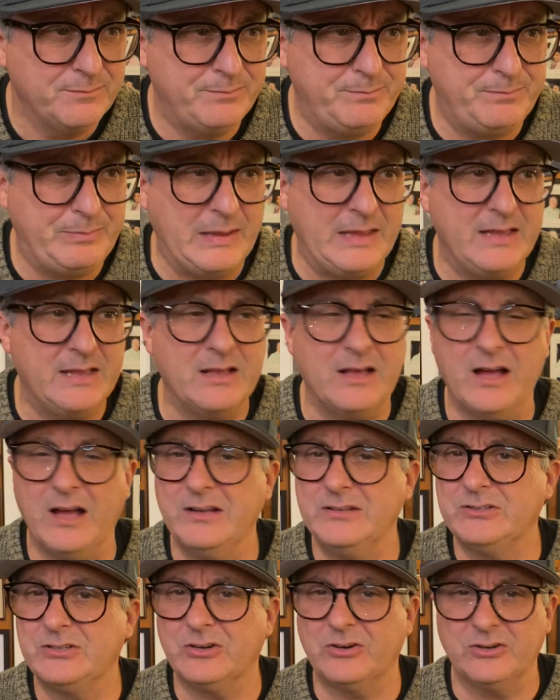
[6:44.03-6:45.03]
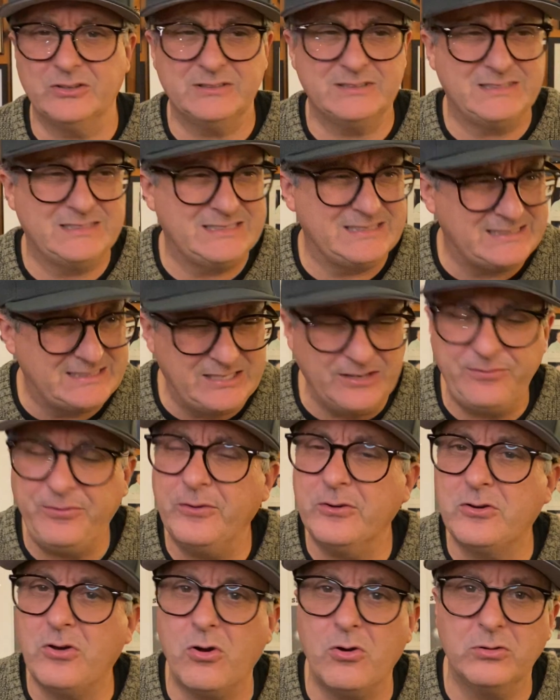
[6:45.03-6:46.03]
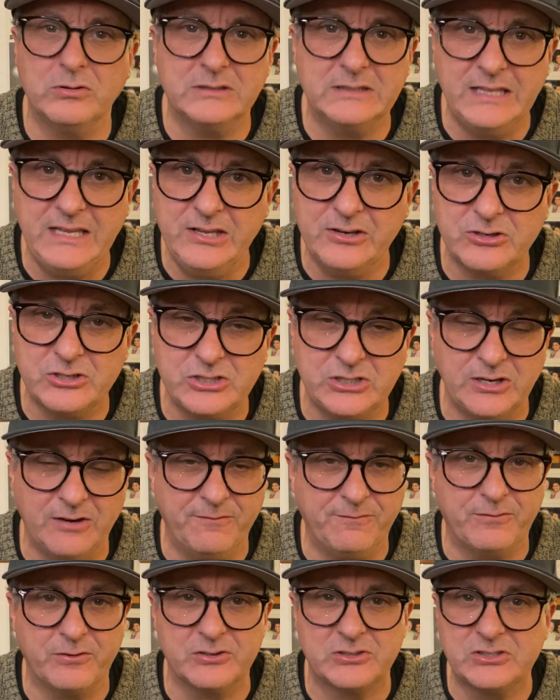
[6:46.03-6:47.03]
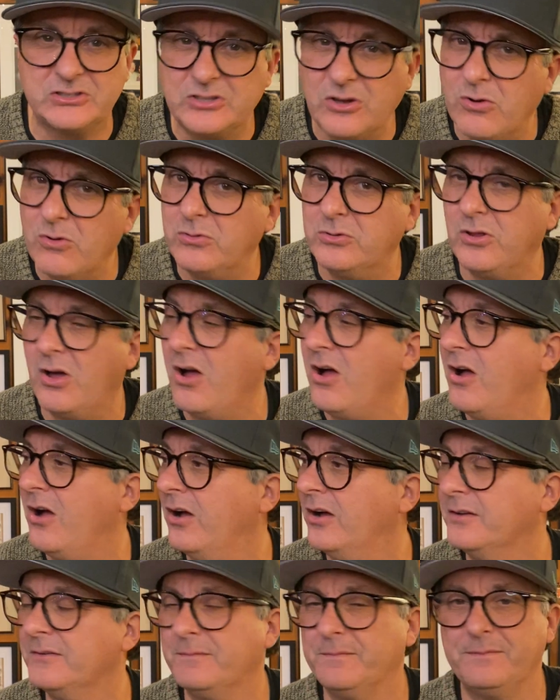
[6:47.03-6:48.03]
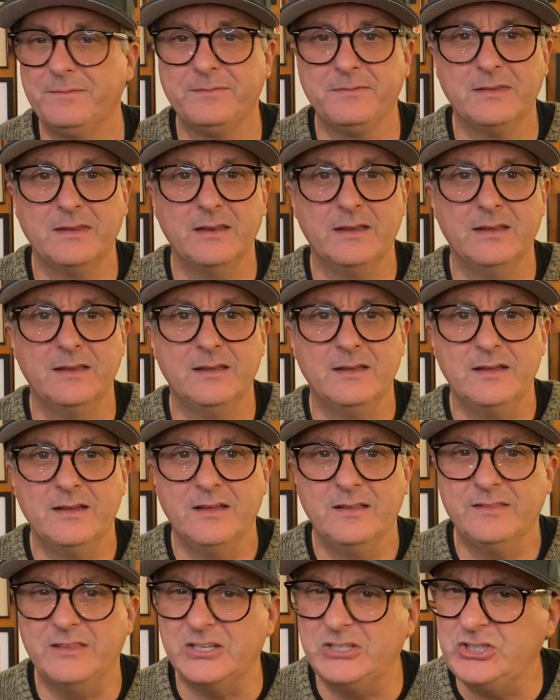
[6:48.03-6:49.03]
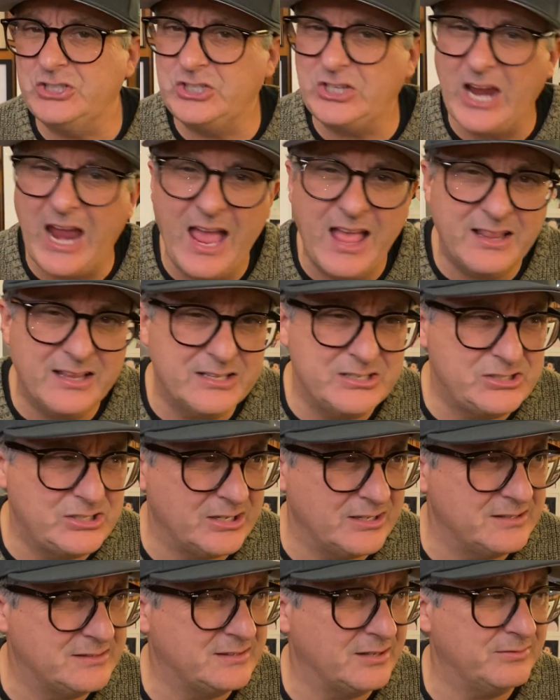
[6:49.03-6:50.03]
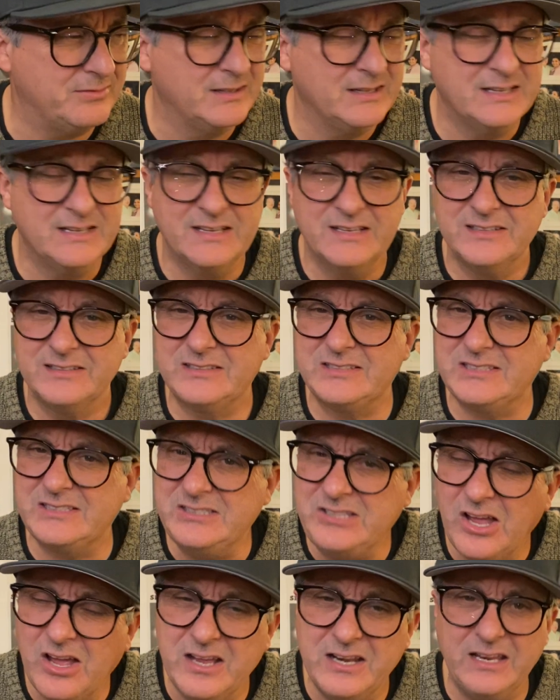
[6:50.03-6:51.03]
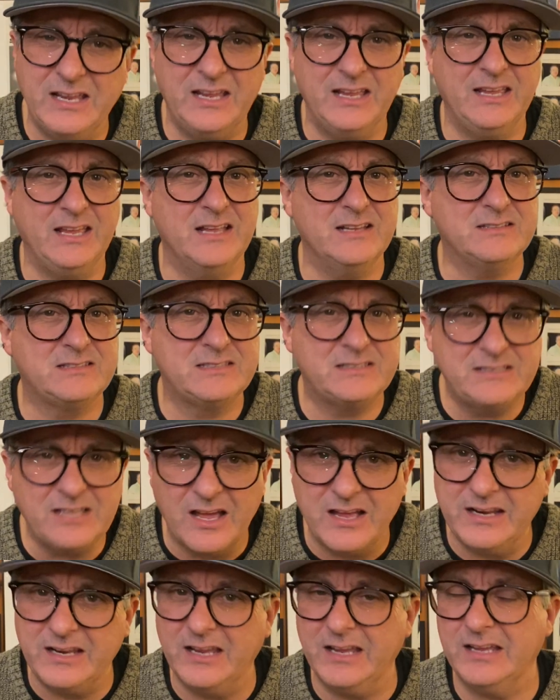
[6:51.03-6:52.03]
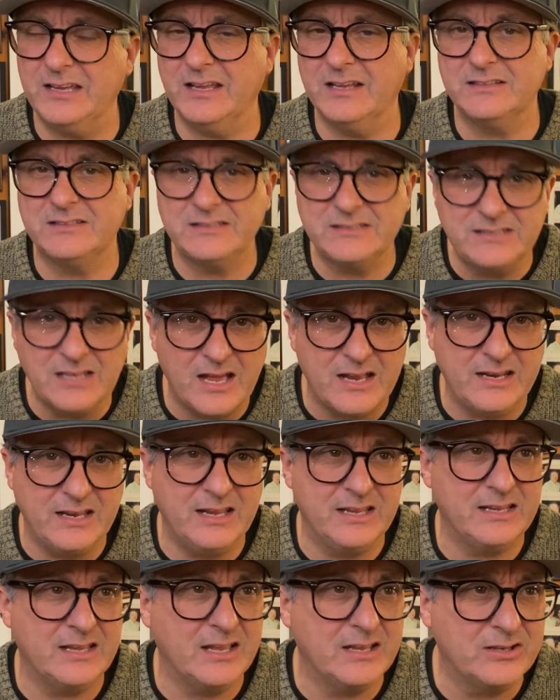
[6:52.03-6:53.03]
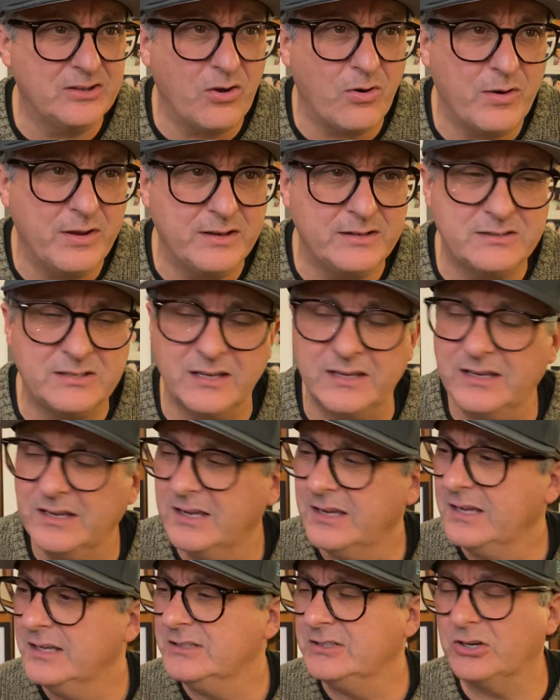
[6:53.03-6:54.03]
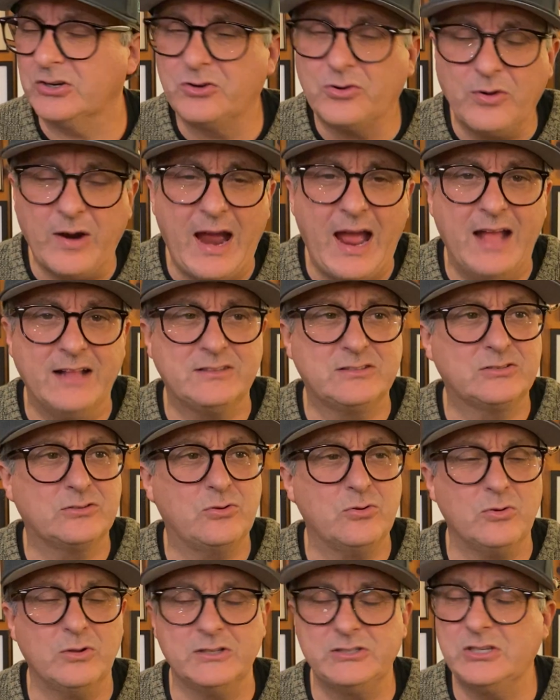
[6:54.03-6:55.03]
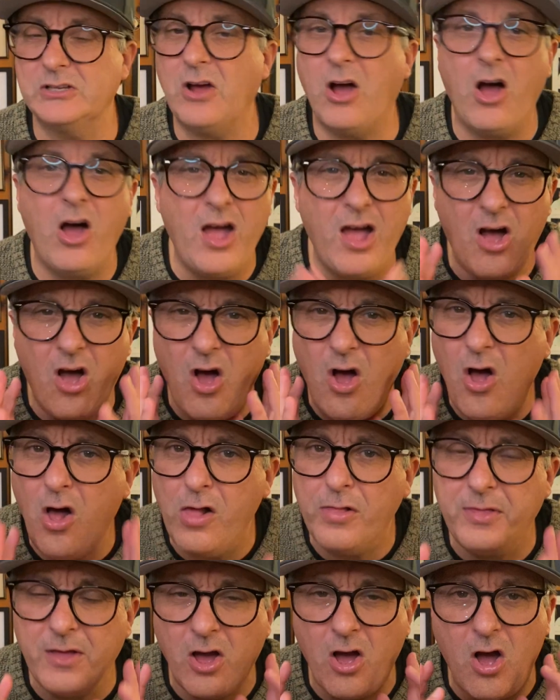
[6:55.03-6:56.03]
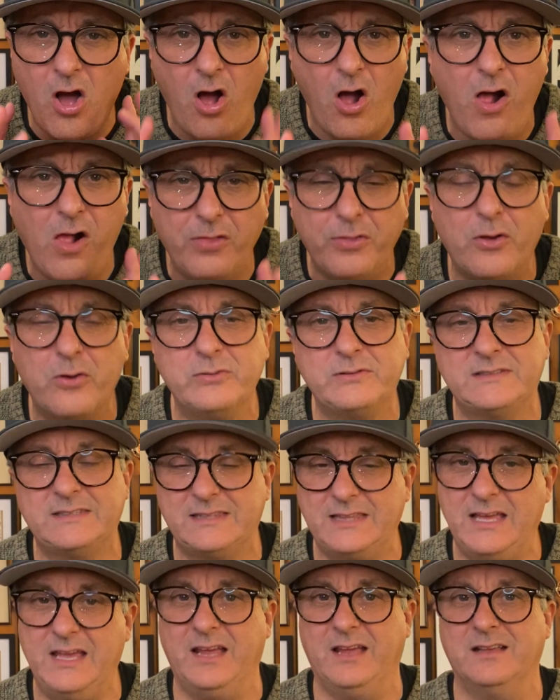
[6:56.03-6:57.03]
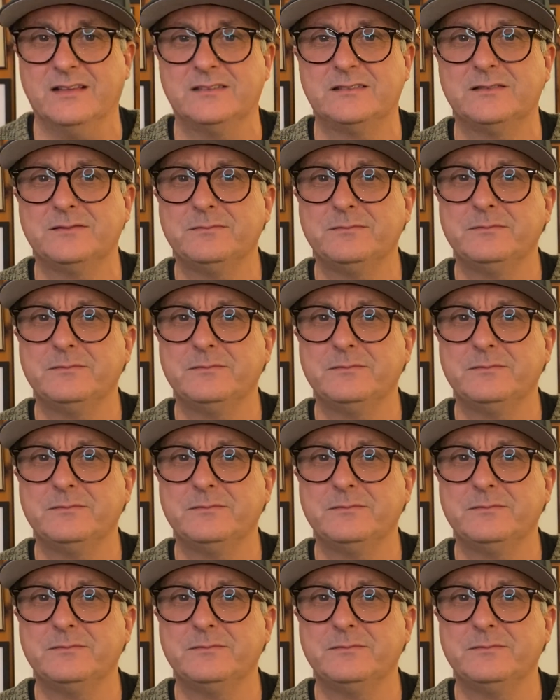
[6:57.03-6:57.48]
being under difficult leadership for so long, the challenges of studying and studying and studying and going to, to grad school just all all those things